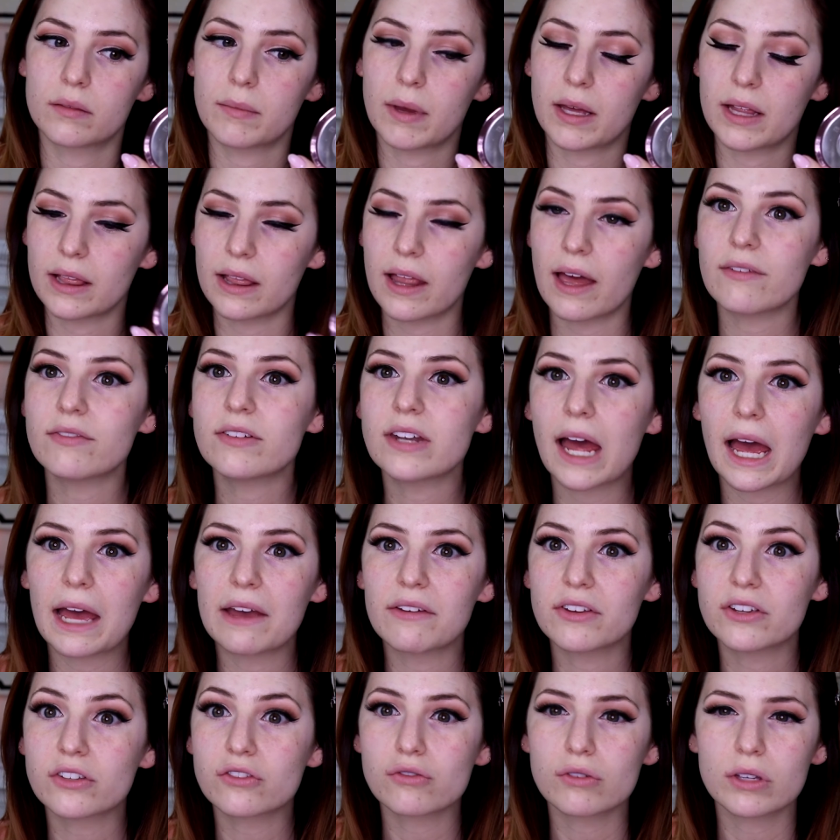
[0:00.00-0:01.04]
My left
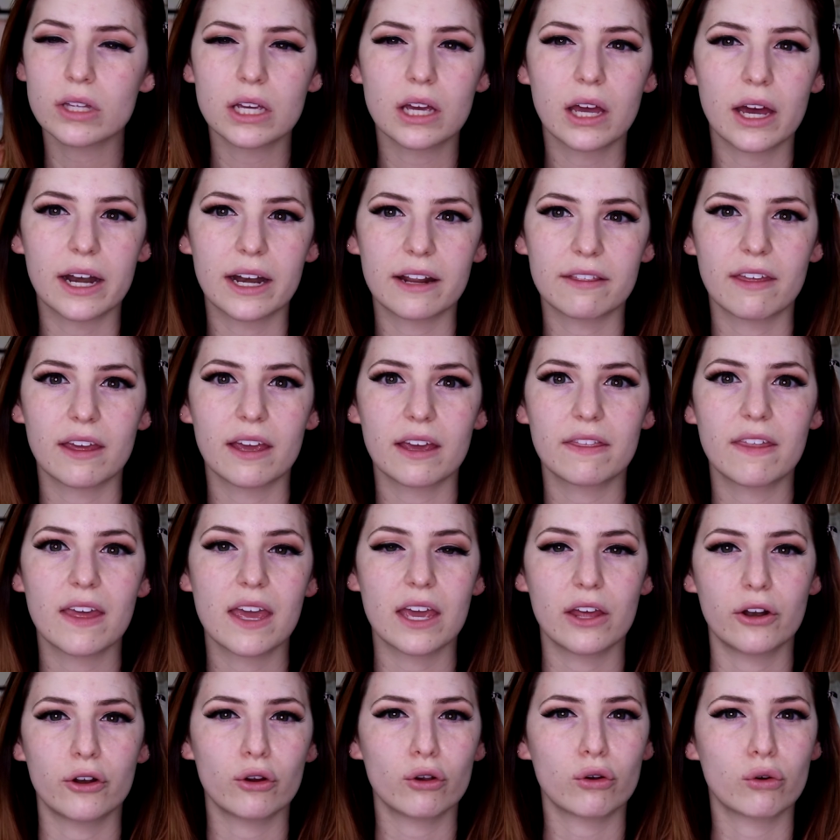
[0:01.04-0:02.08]
eye feels really good. I think the
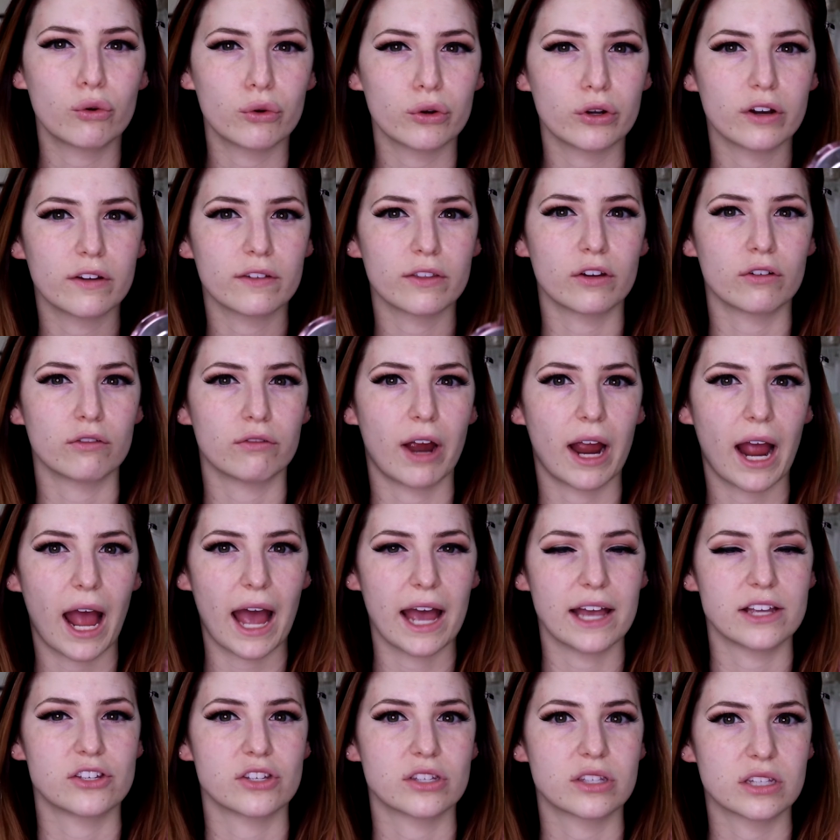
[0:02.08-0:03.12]
inner corner of the right
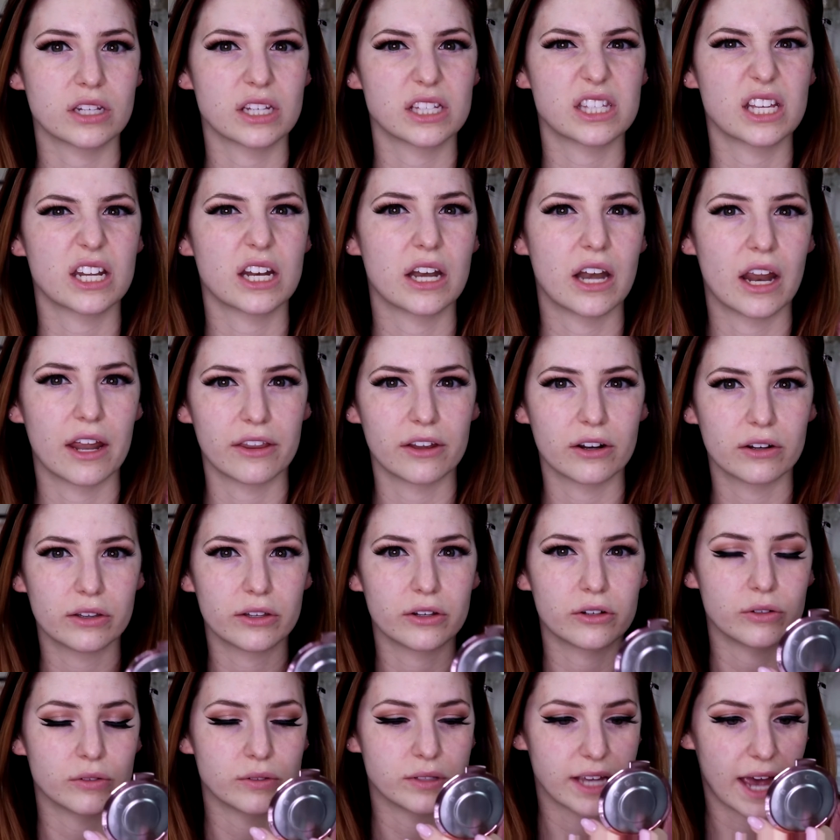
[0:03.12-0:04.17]
eye just needs another
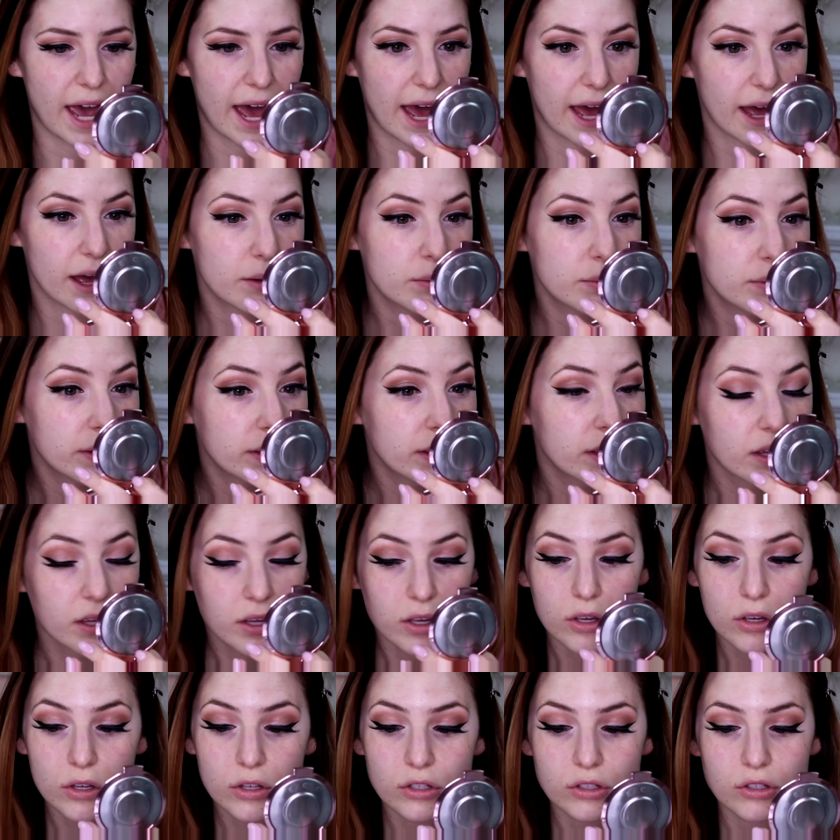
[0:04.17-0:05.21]
little dab.
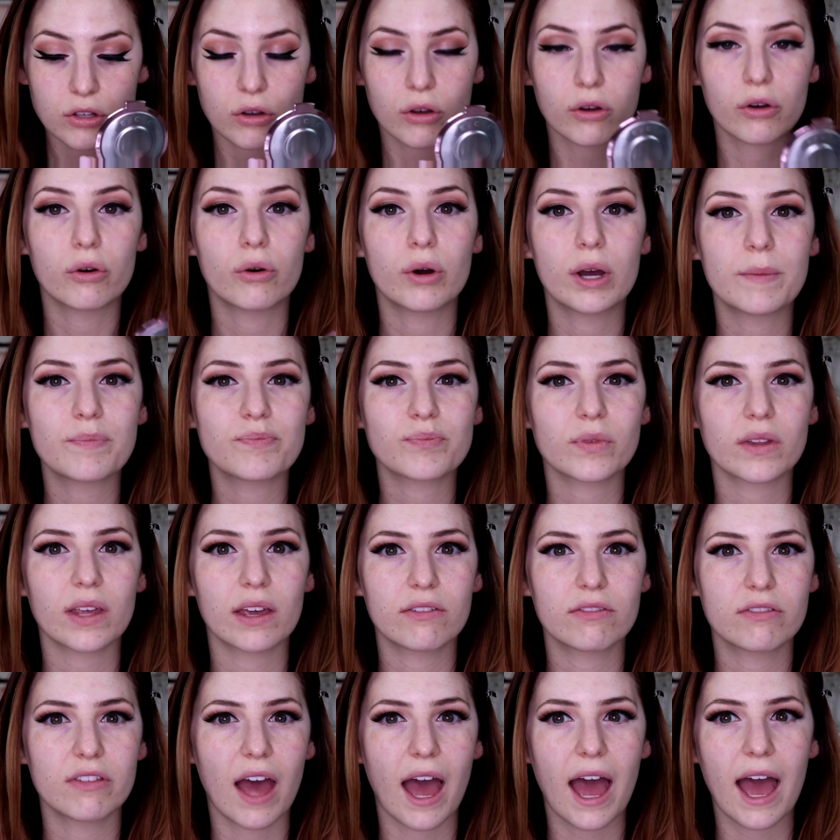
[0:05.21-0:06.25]
So
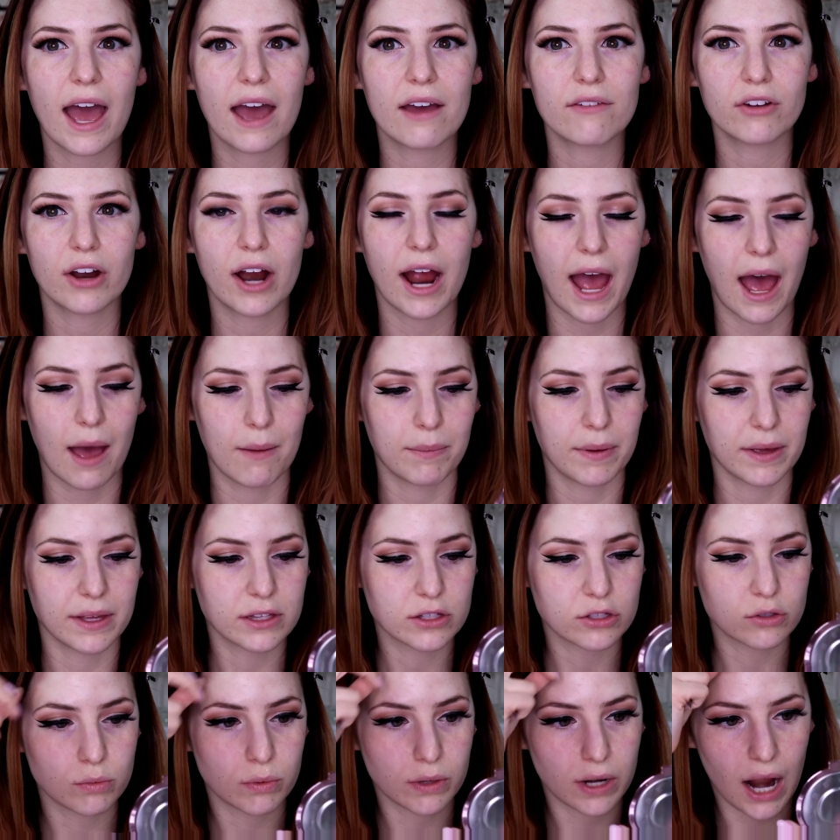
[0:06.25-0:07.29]
if that ever
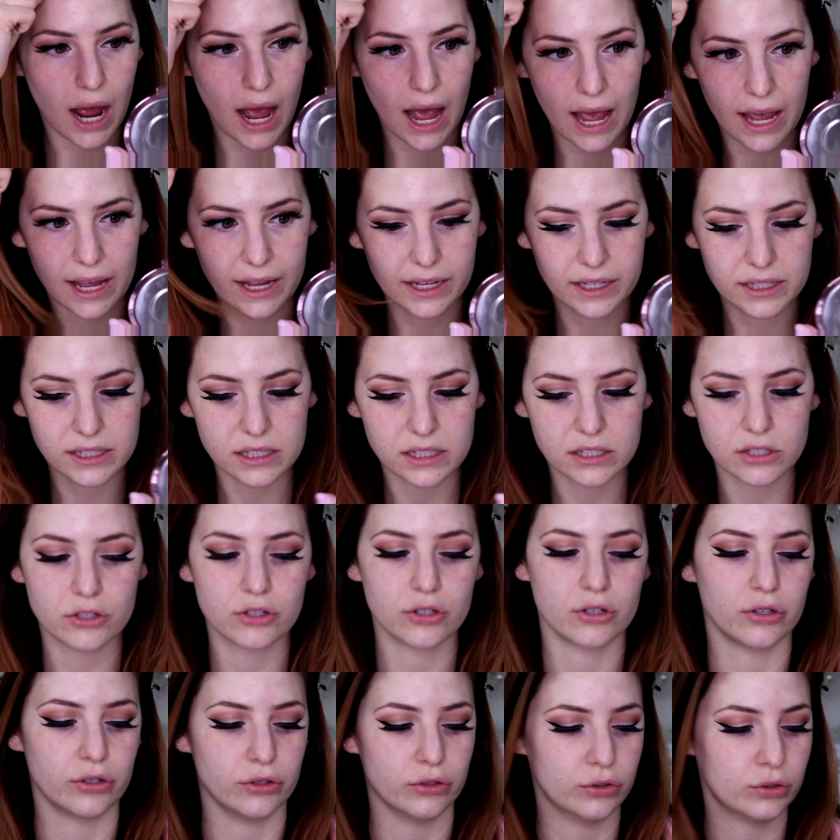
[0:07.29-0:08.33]
happens, what I
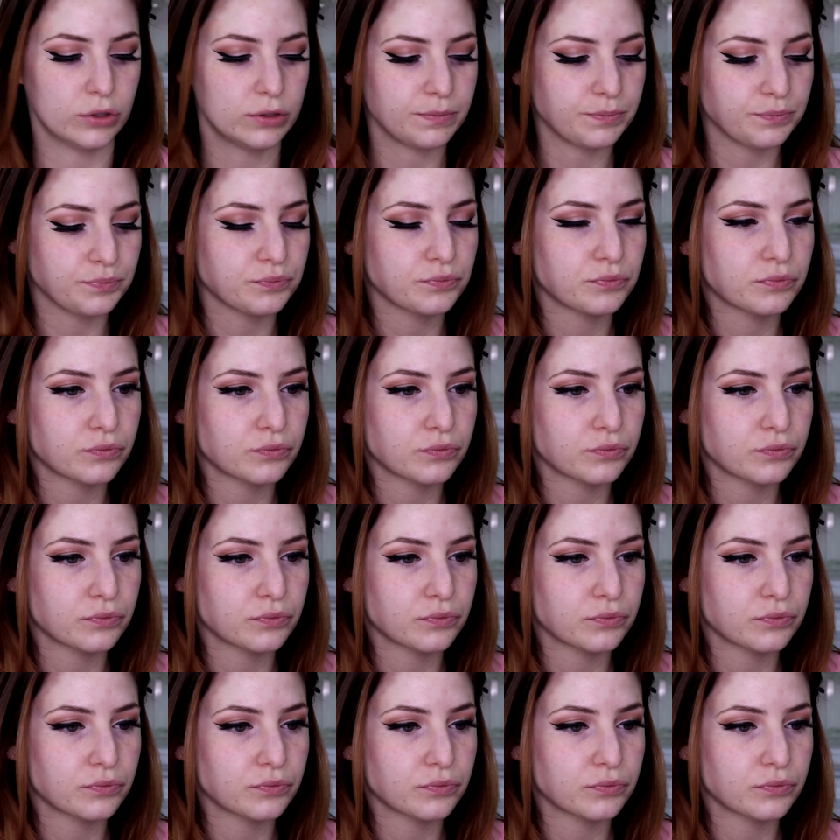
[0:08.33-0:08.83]
do,